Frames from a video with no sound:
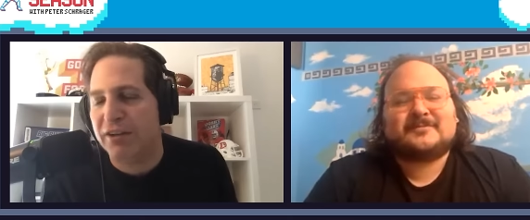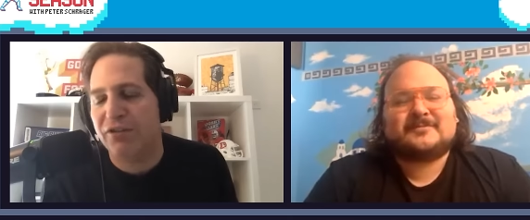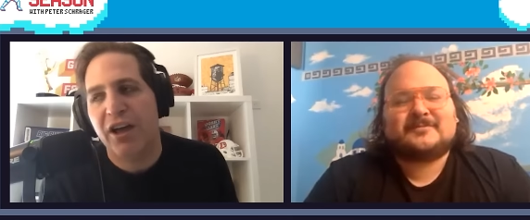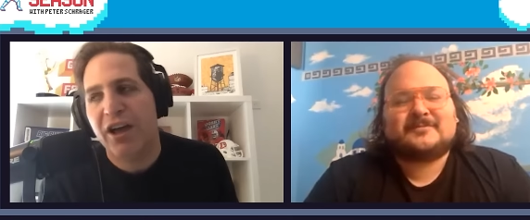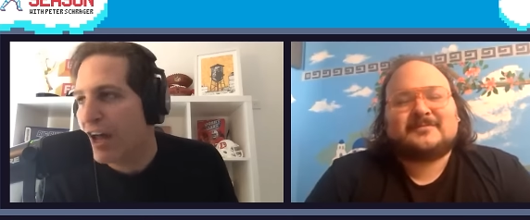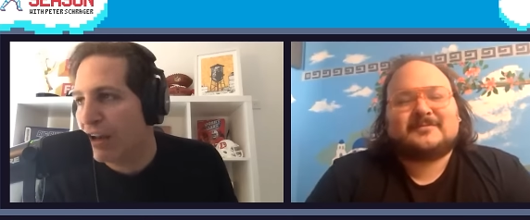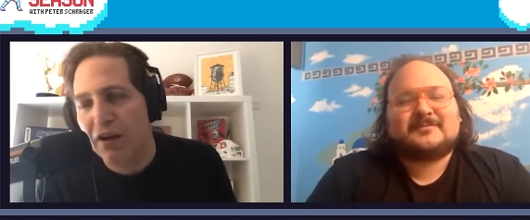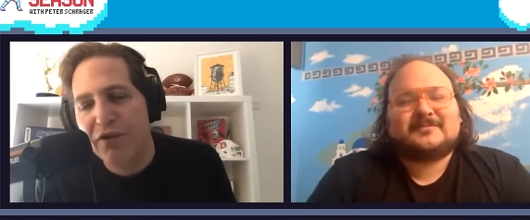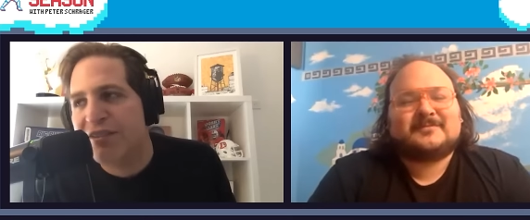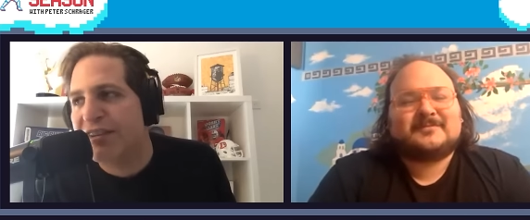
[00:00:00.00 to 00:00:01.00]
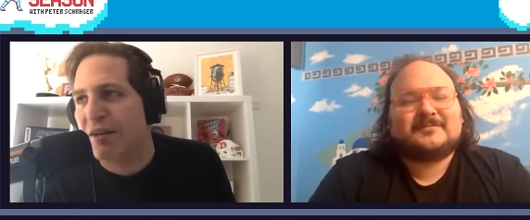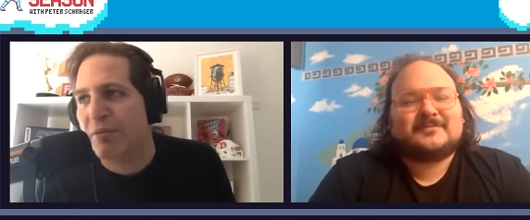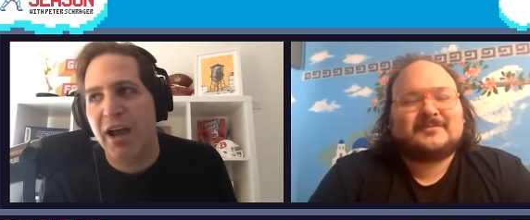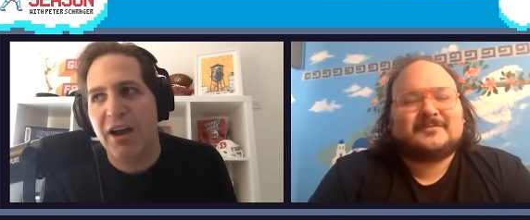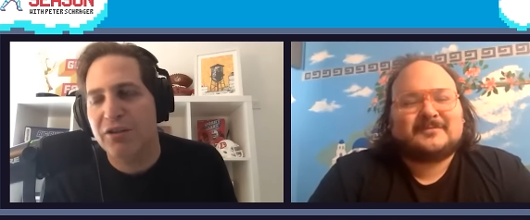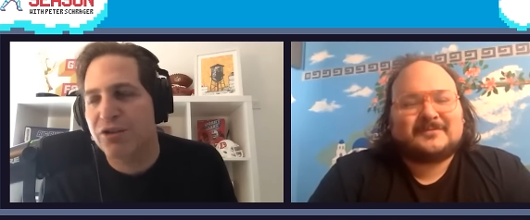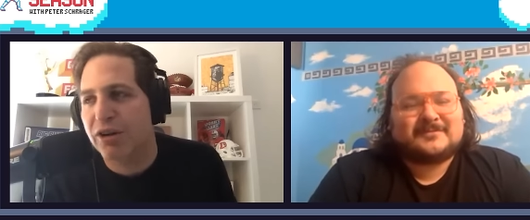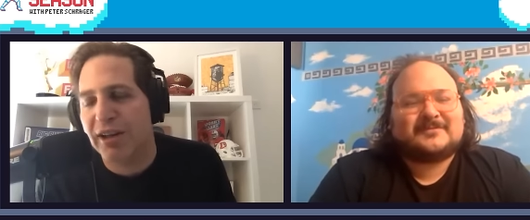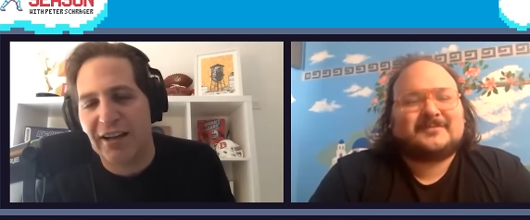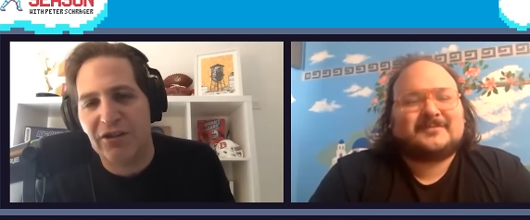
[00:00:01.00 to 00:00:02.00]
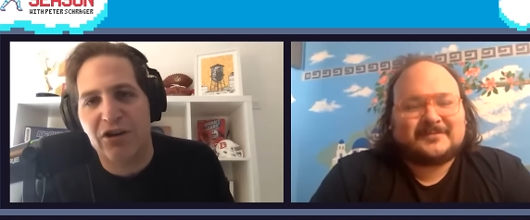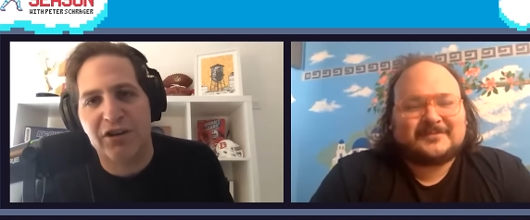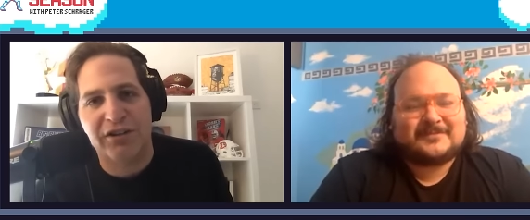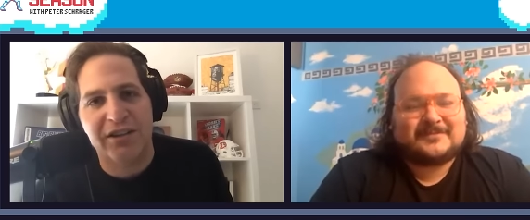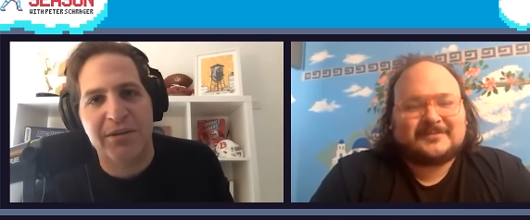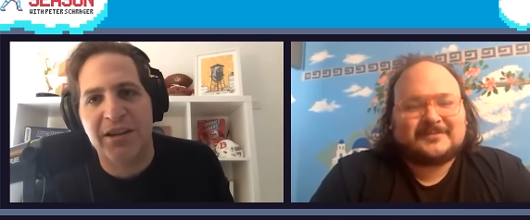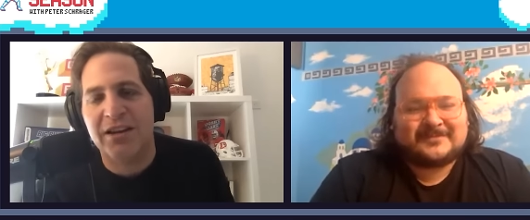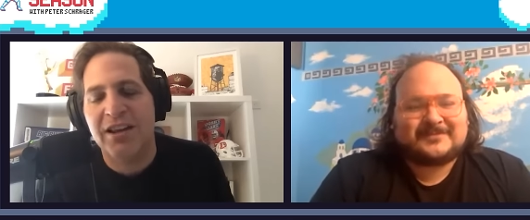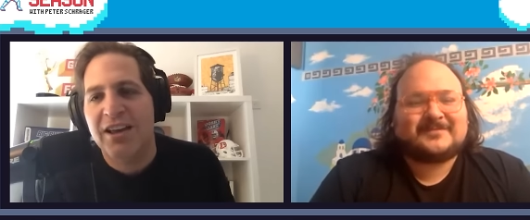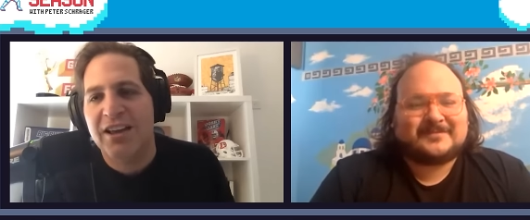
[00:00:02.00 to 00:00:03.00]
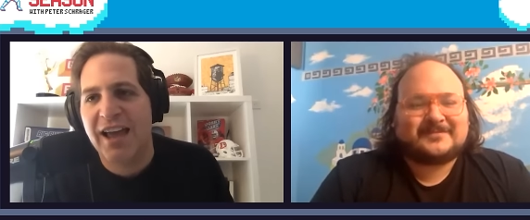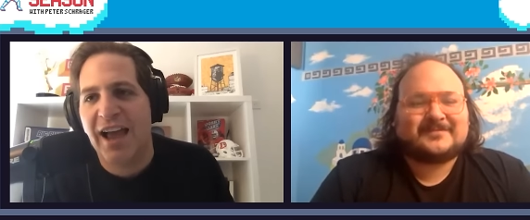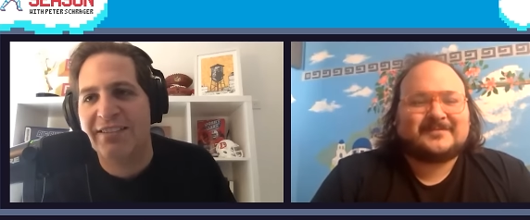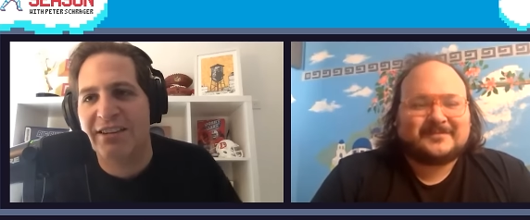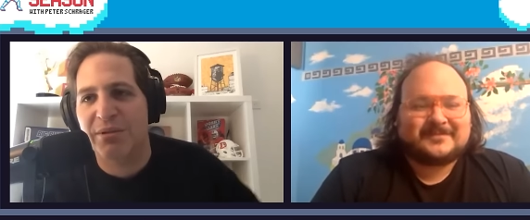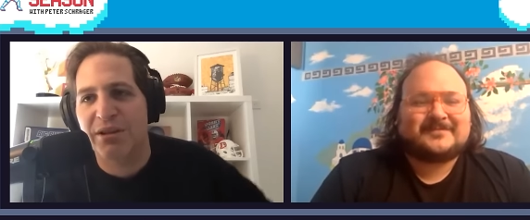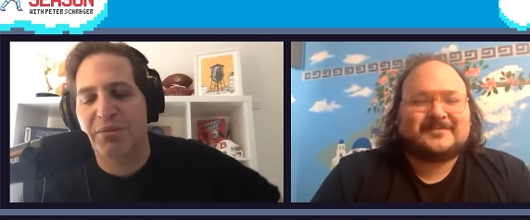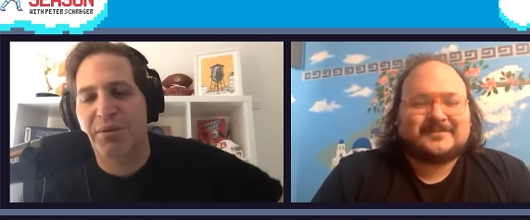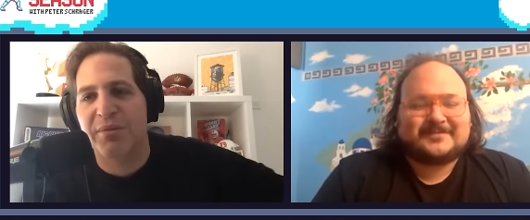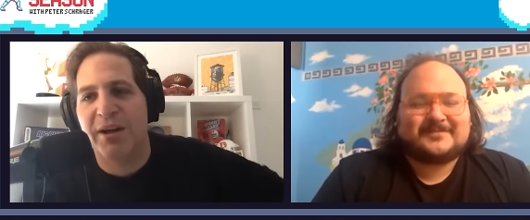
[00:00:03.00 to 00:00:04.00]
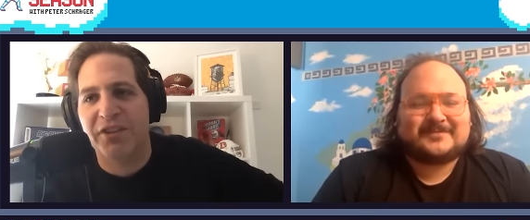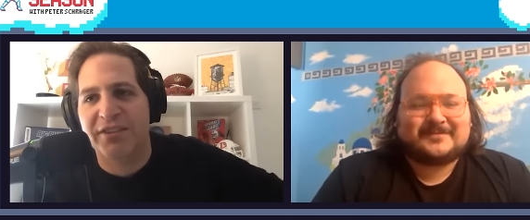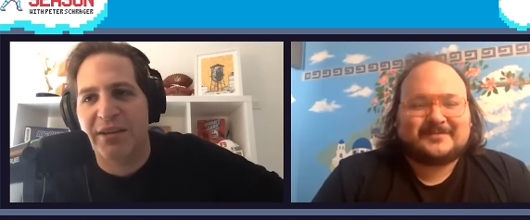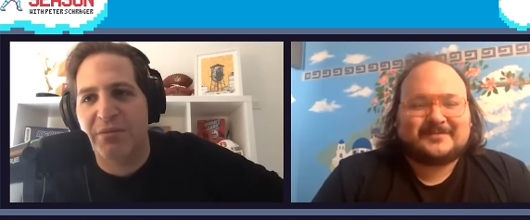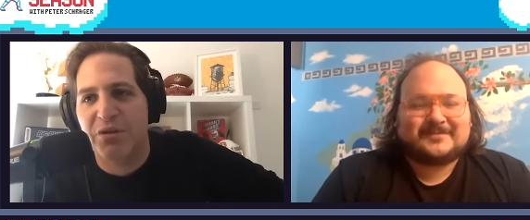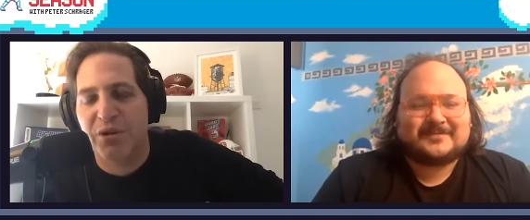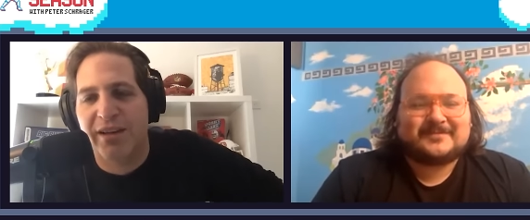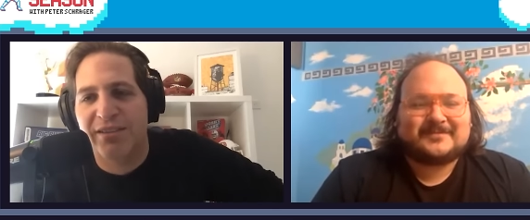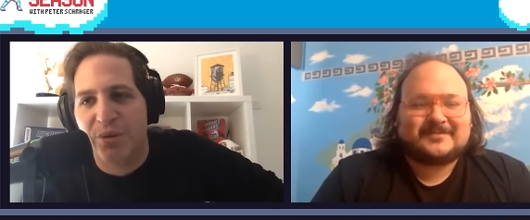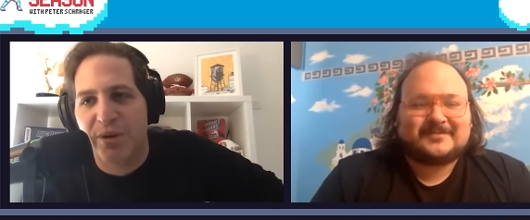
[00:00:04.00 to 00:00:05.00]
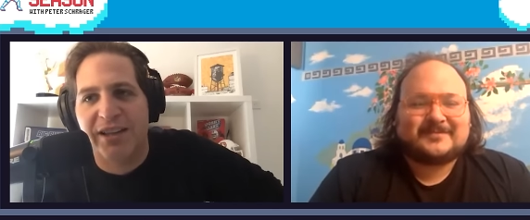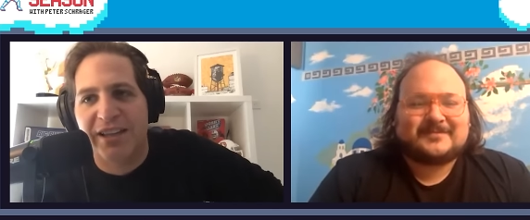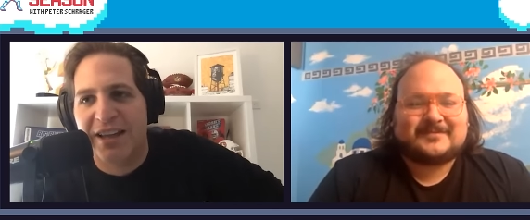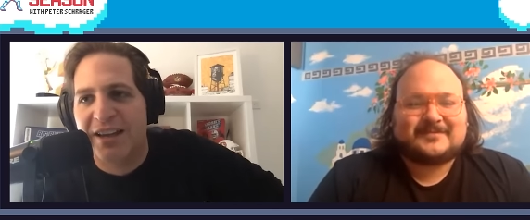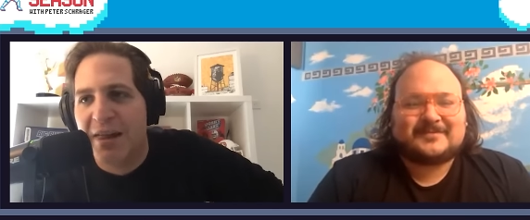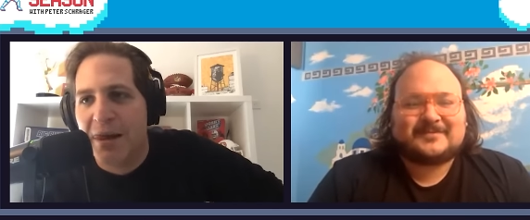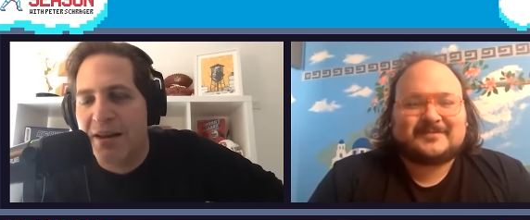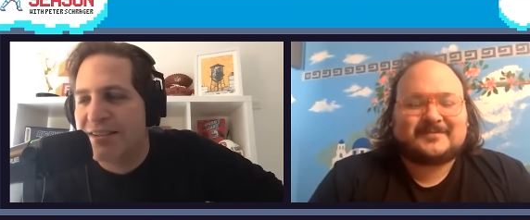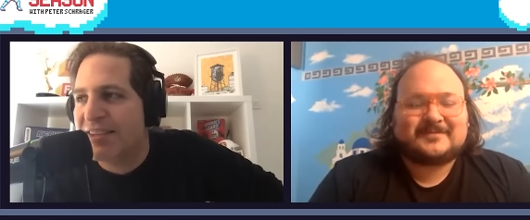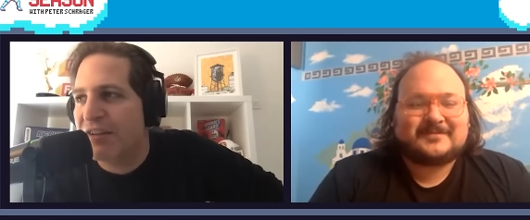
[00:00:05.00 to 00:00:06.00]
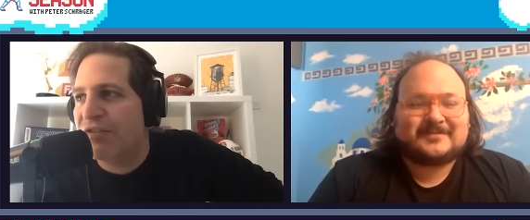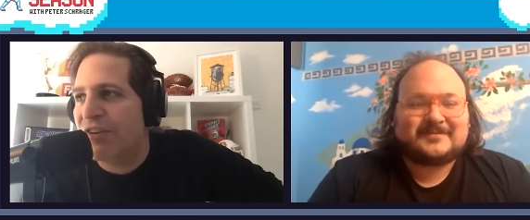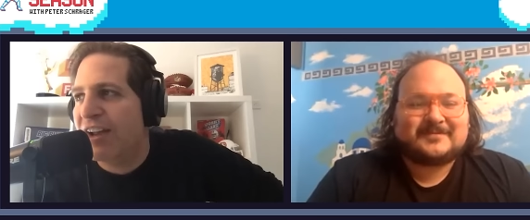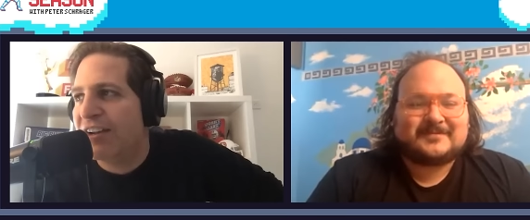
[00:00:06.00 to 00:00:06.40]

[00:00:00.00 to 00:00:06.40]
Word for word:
Speaker 1: I love the team. Yeah, no, totally. I could talk your team, and then you ask him a little bit about the team, and you realize quickly that said fan